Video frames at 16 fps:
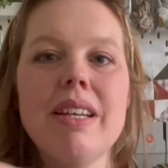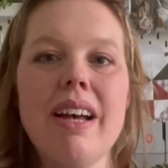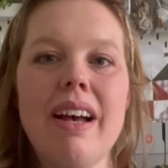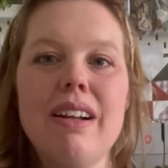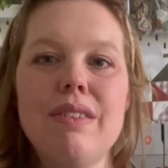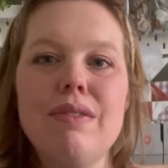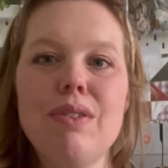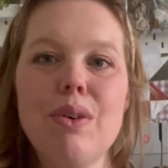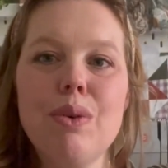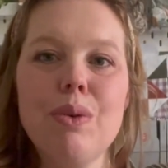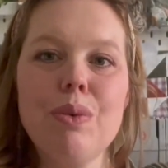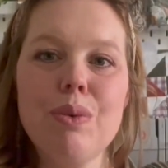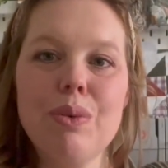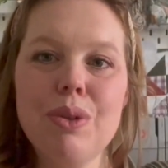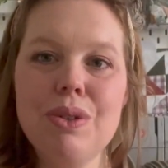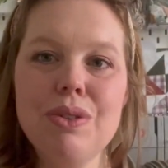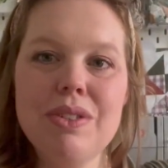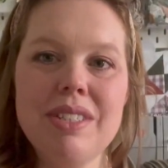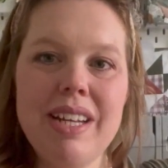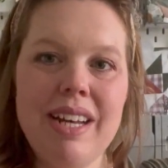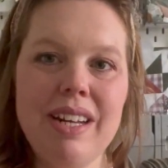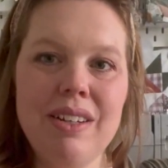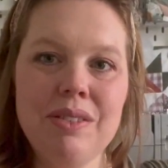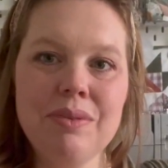kind of rolled
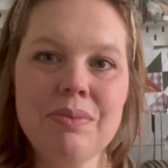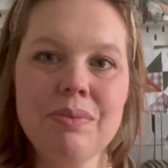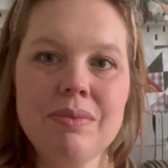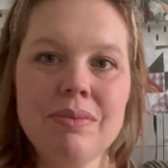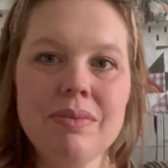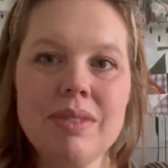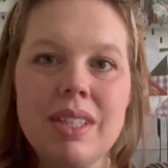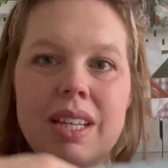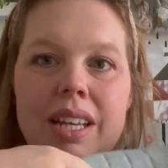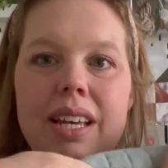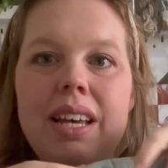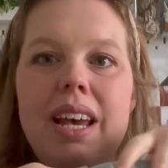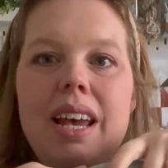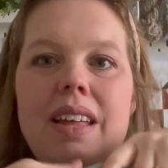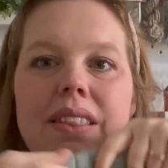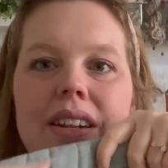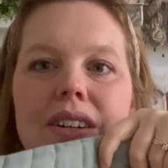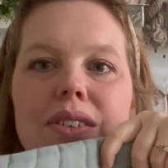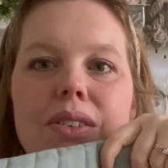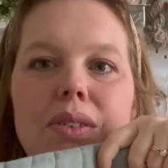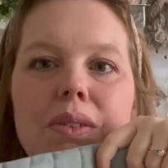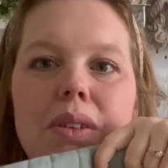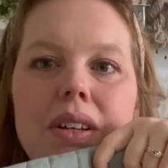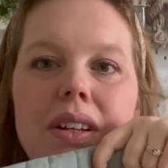down, and then
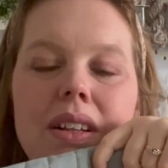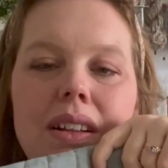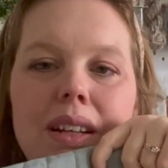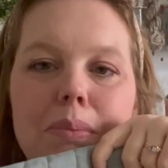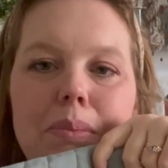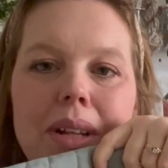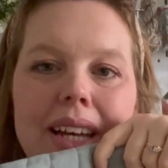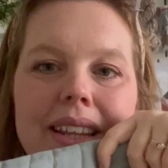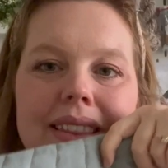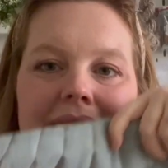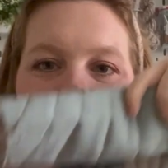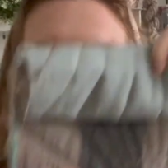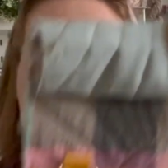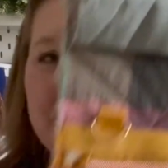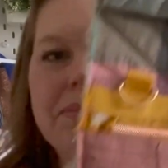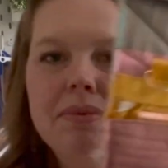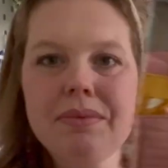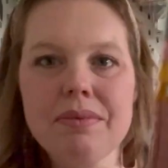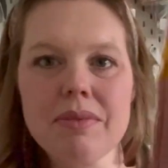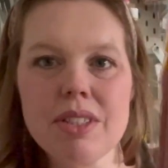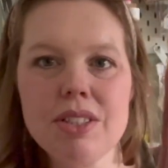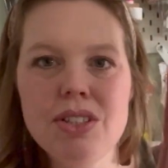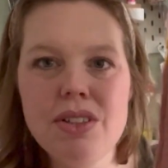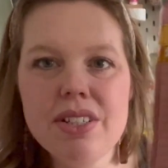it'll clip like that.
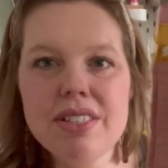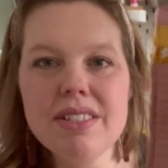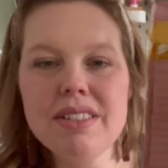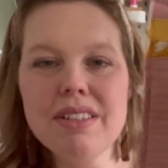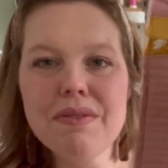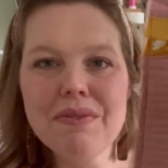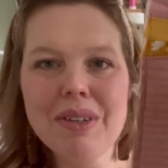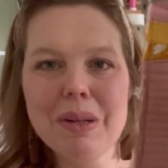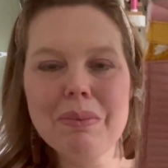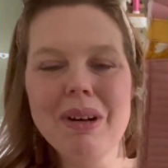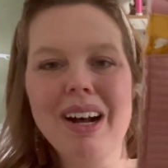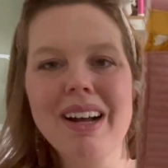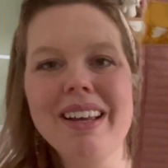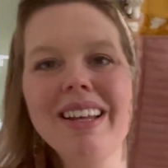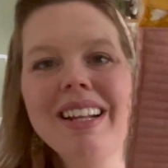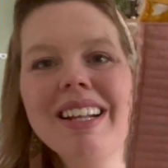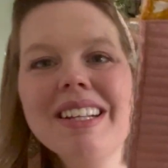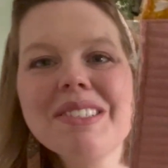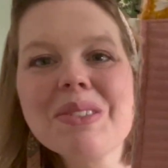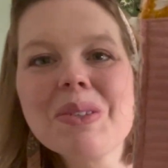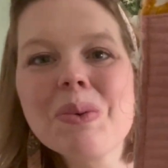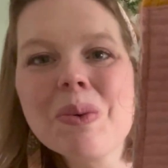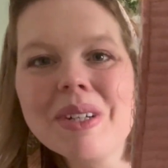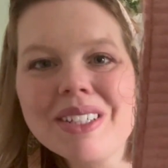So this is the front pocket. It is
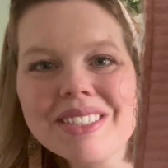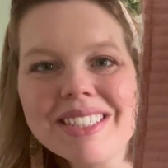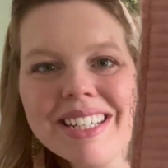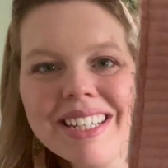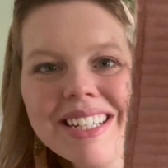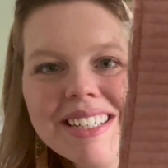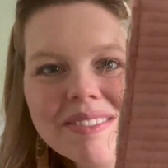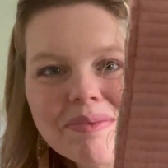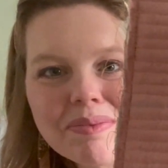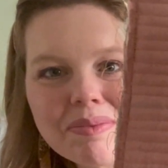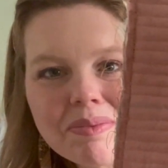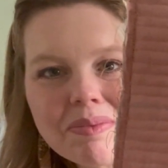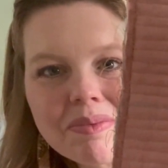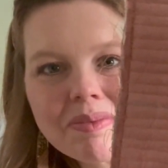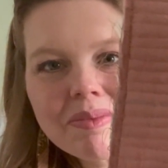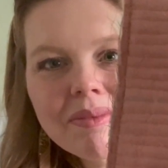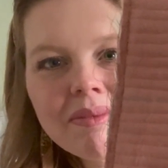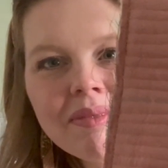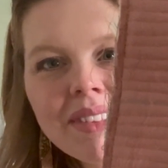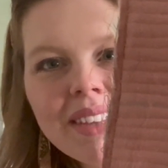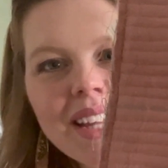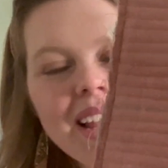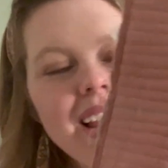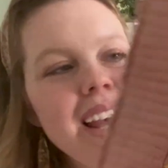quilted,
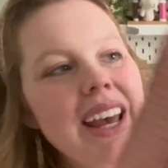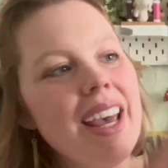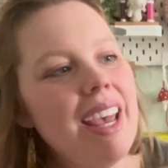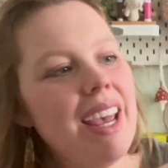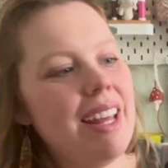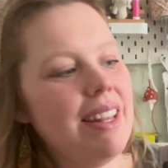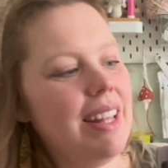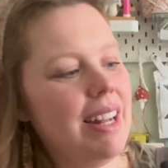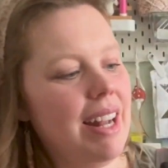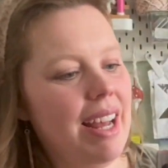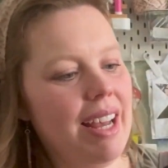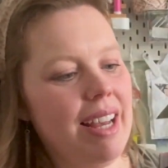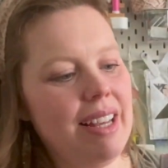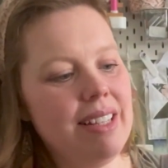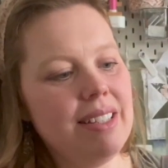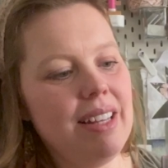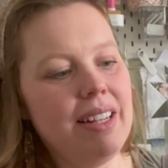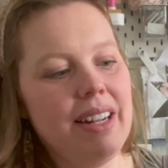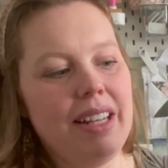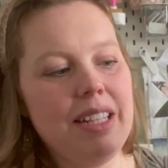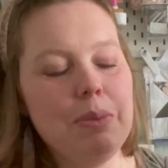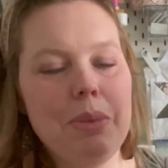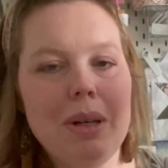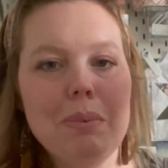and then it has a nice
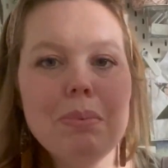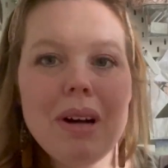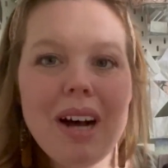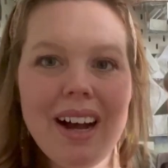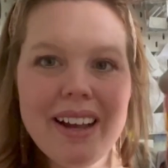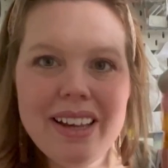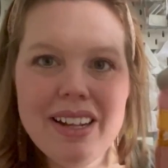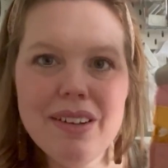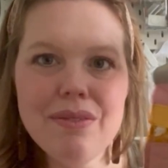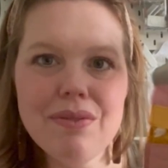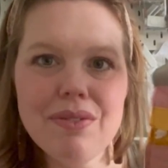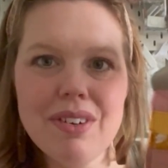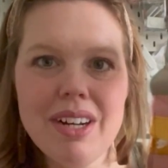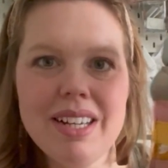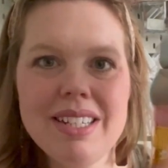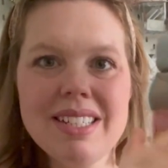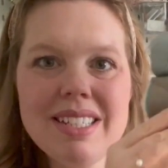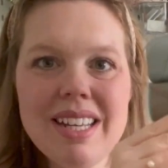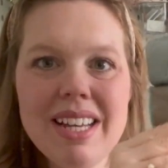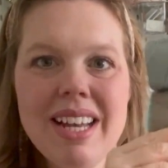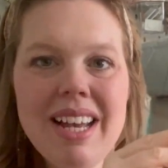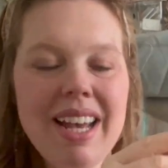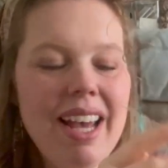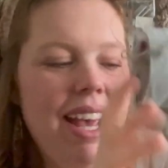big pocket in front,
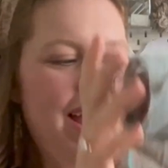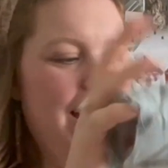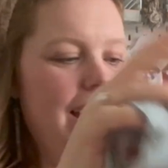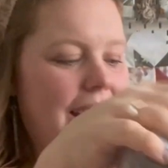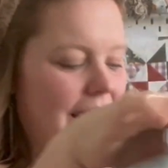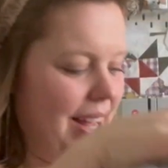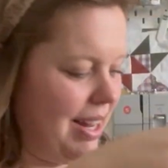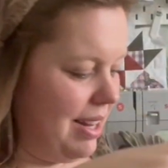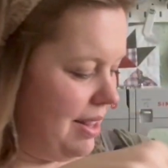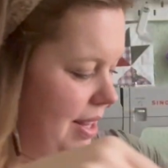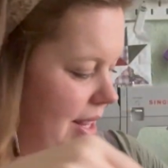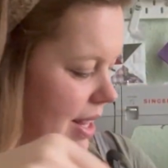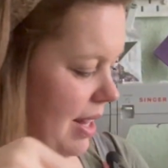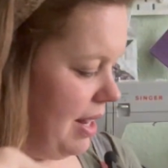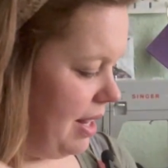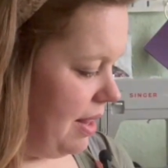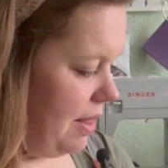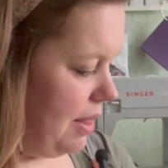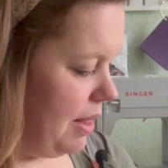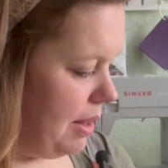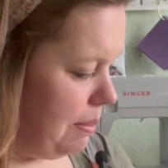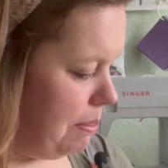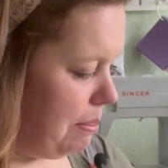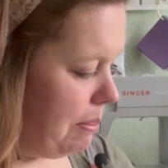and then
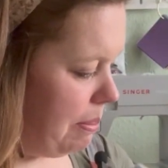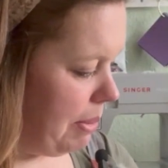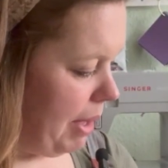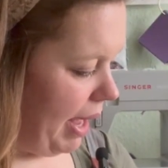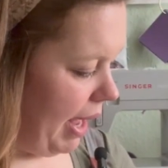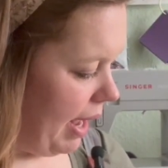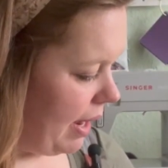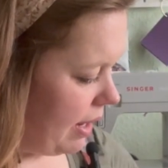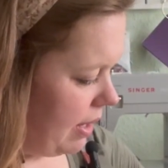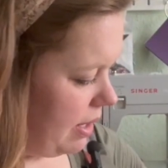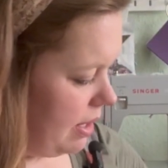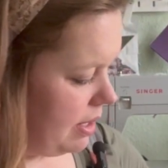the back.